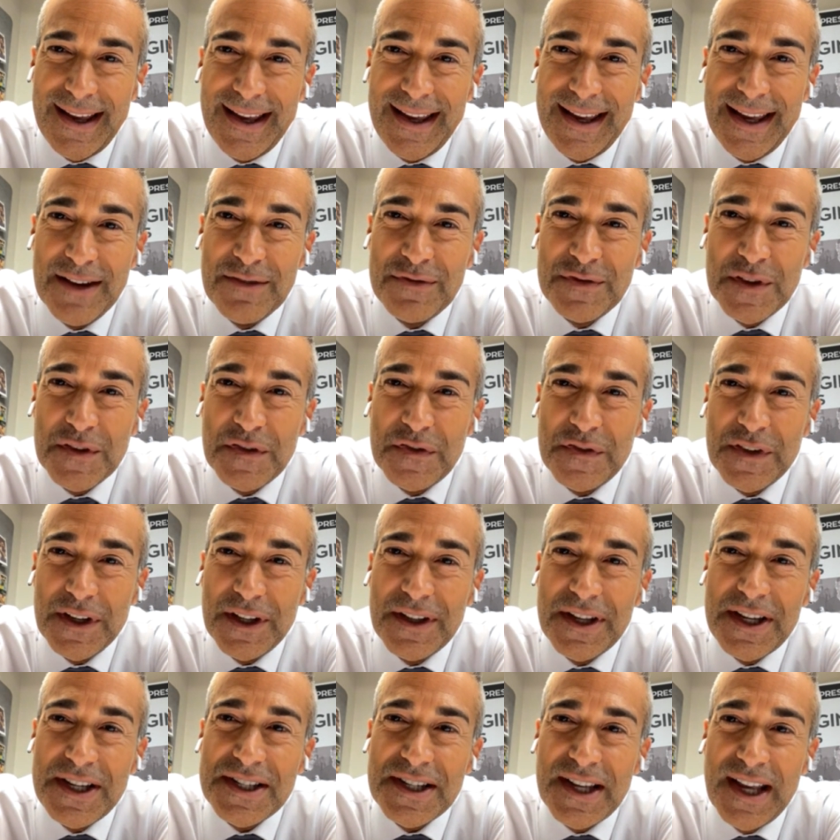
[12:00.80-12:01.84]
If the
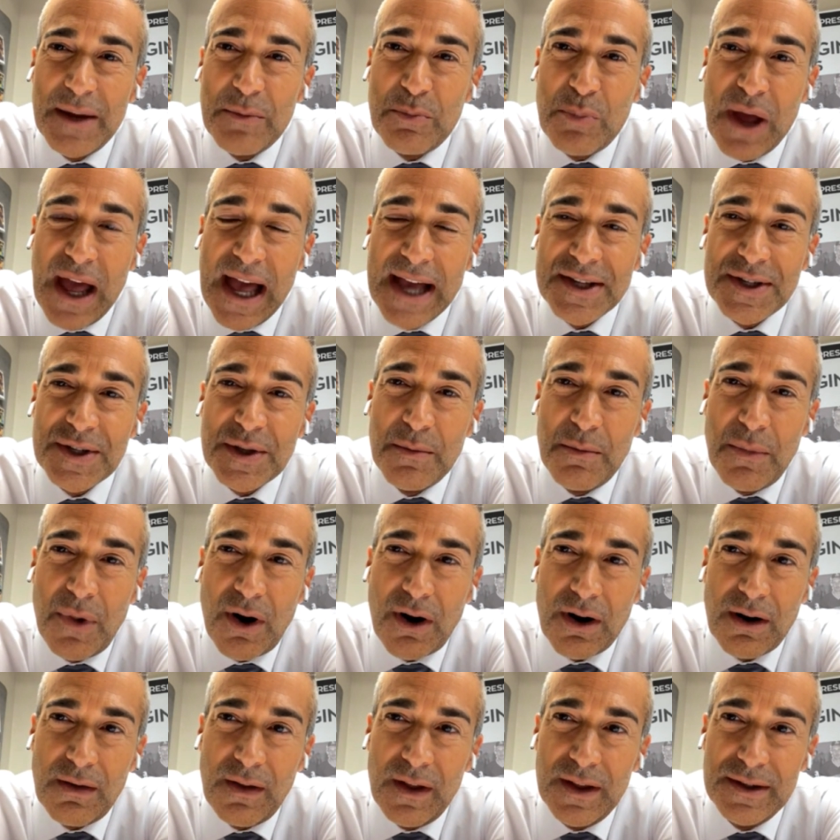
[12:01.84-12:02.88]
Phillies get past the
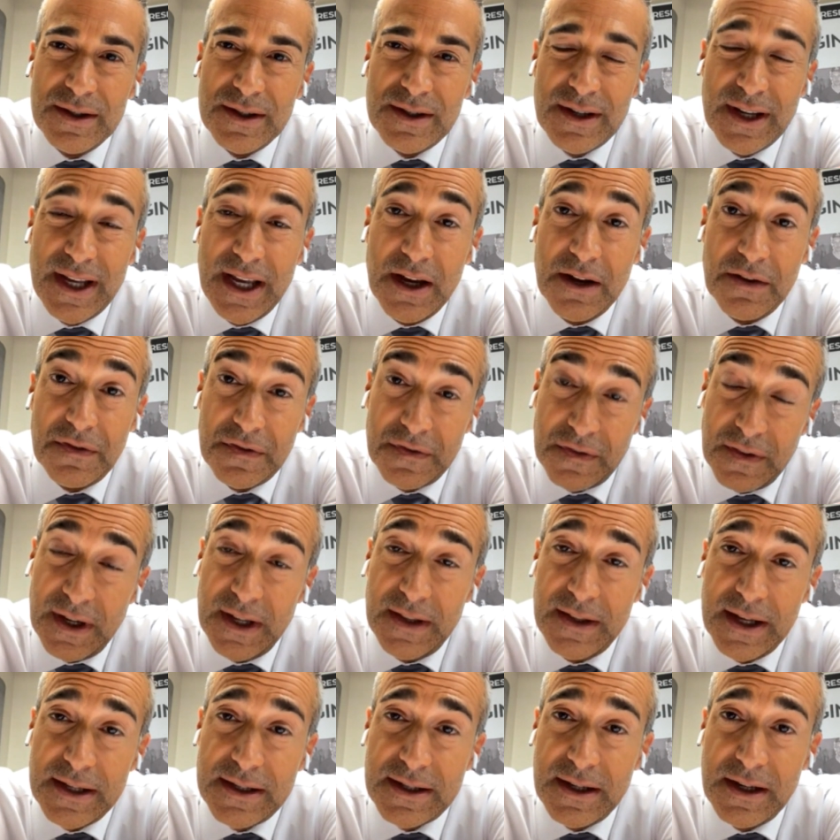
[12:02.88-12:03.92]
Marlins,
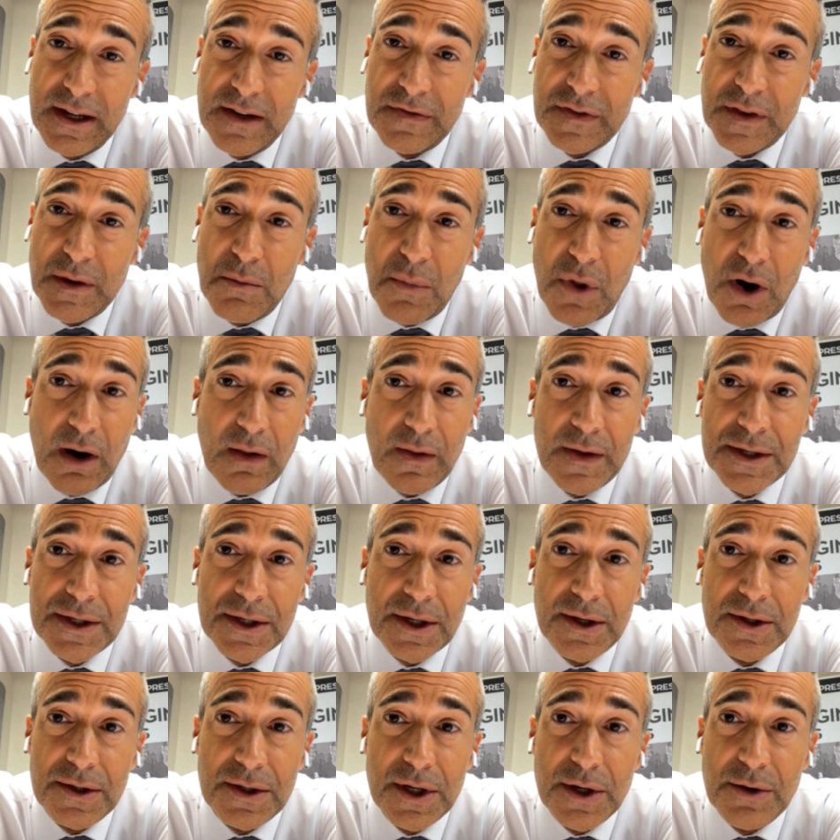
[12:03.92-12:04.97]
and that's an if, the
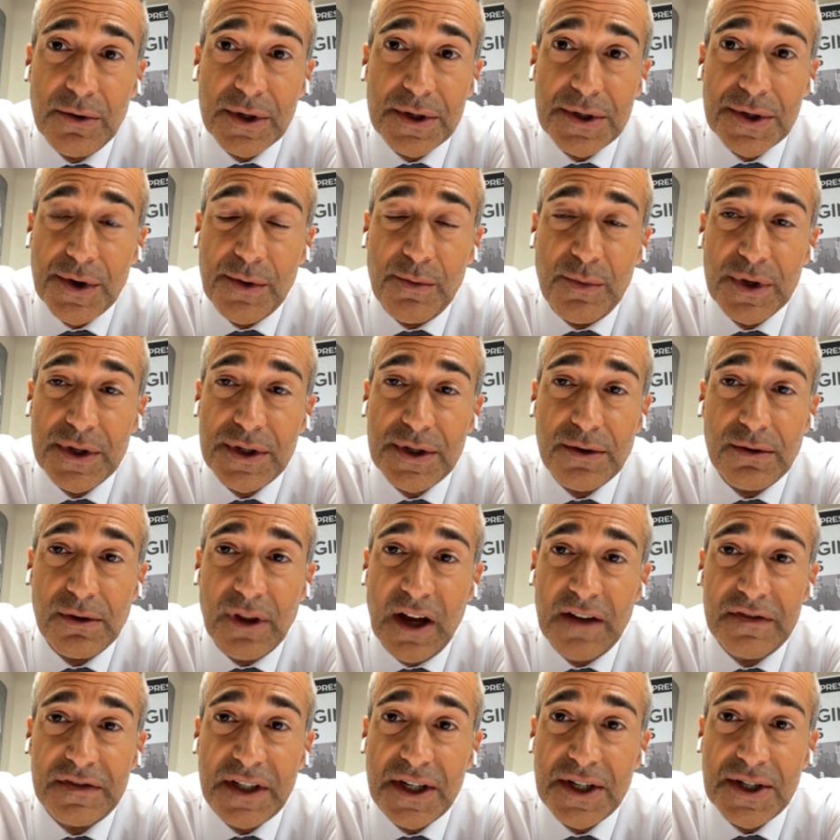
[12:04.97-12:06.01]
Marlins could do it to them with 2
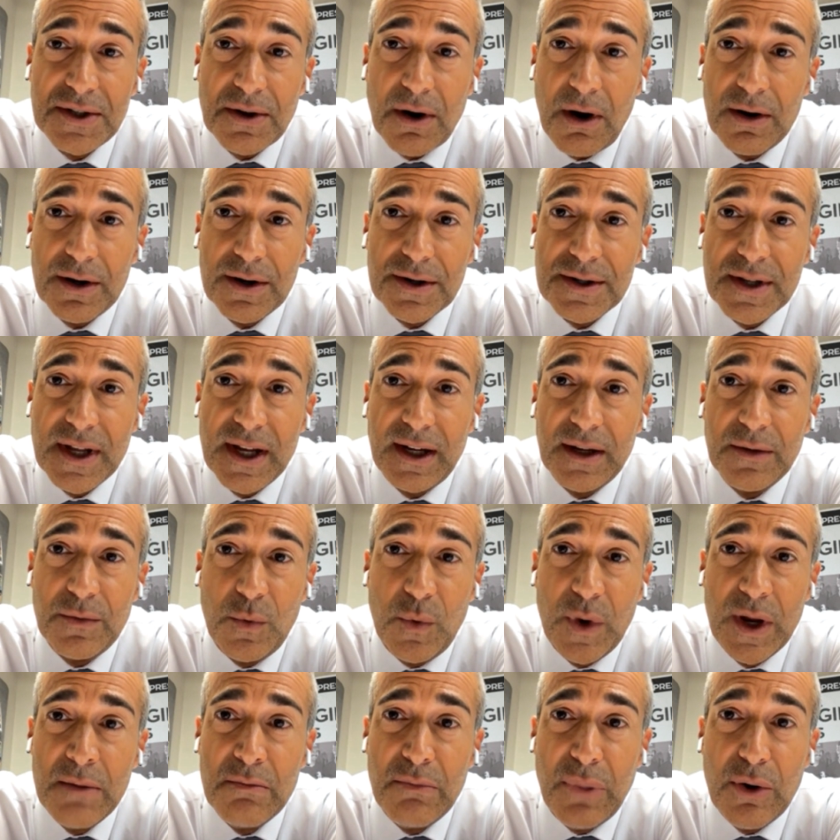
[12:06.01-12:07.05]
lefty starters. They could
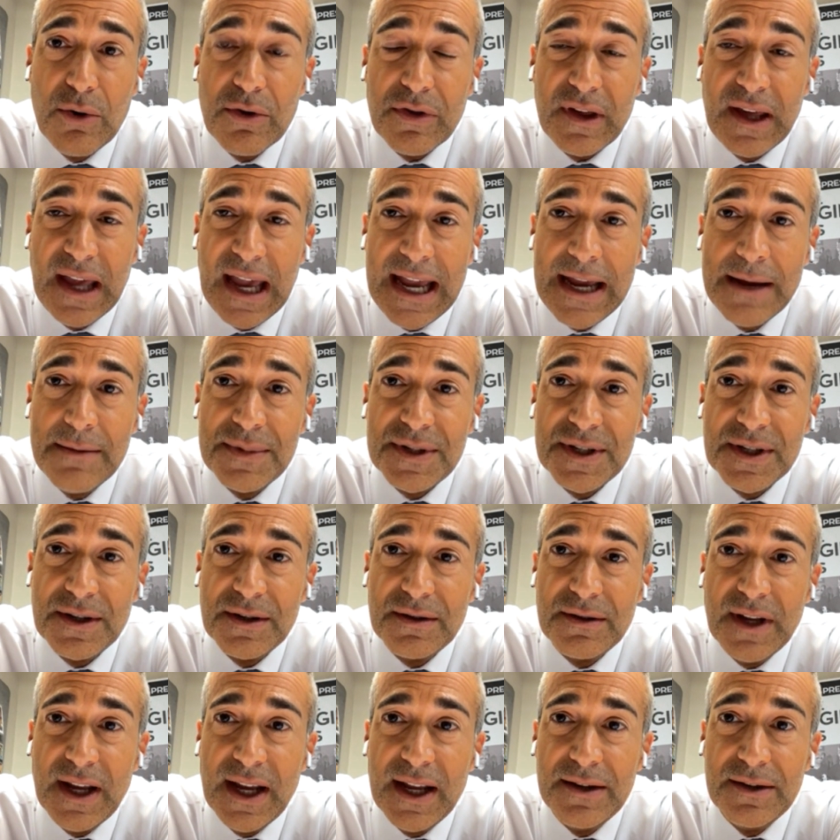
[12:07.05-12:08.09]
win both games
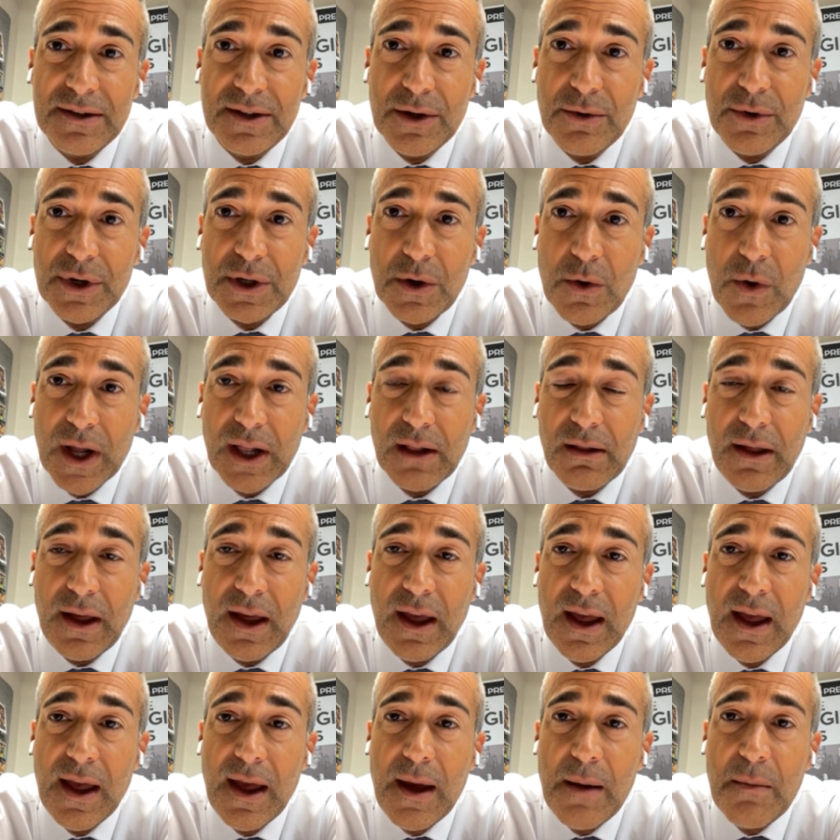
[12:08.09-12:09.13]
and do it
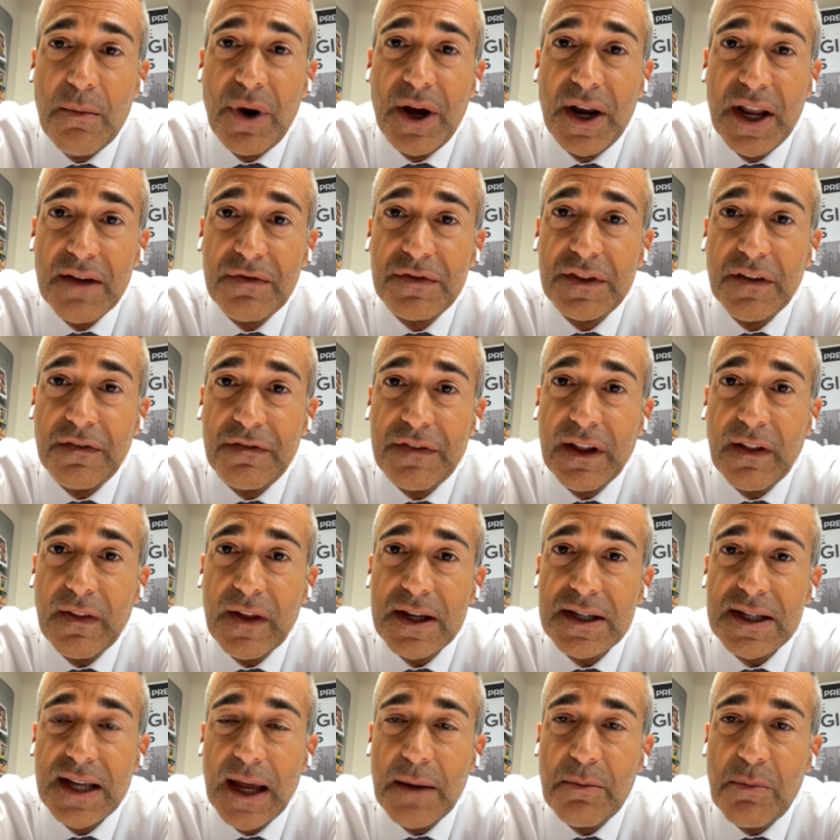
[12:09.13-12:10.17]
quickly. But if the
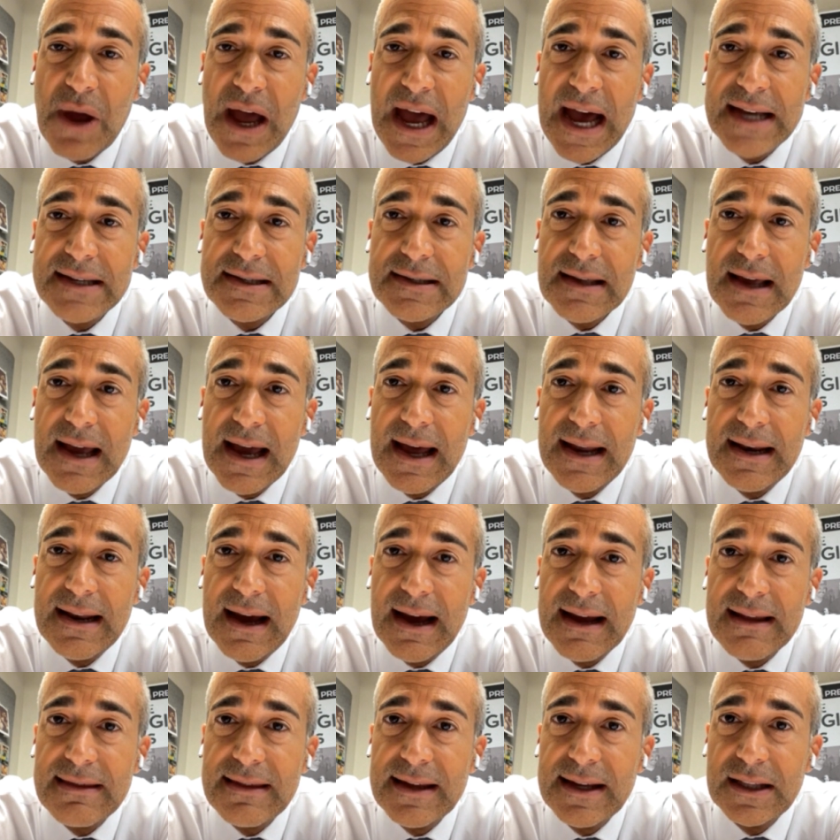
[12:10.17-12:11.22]
Phillies get past that,
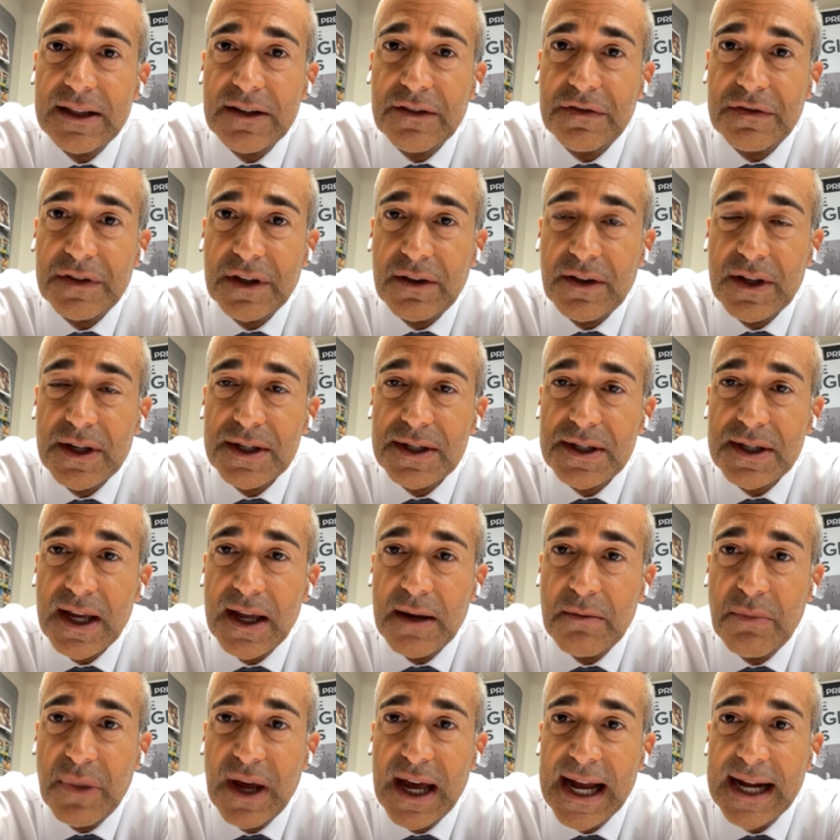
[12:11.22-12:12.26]
I think the Phillies
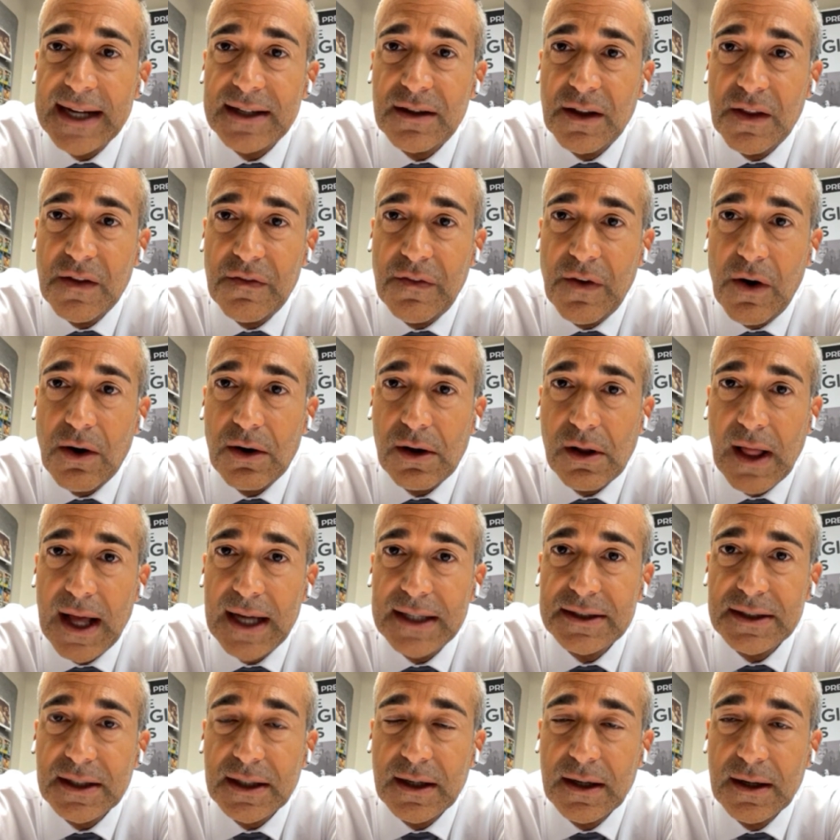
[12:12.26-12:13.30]
get back to the Fall
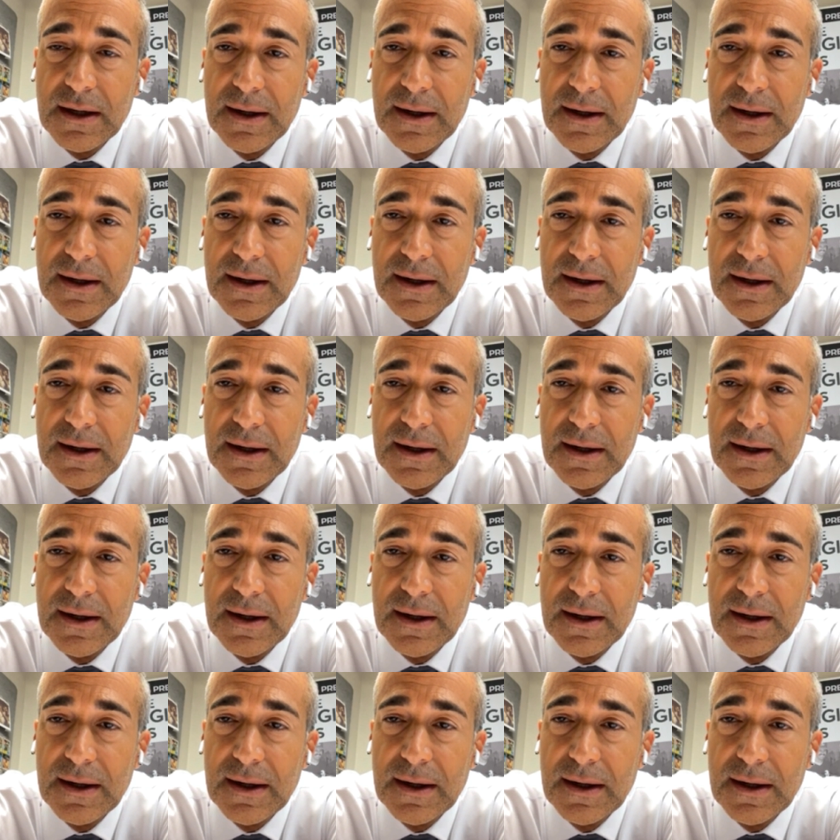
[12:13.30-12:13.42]
Classic.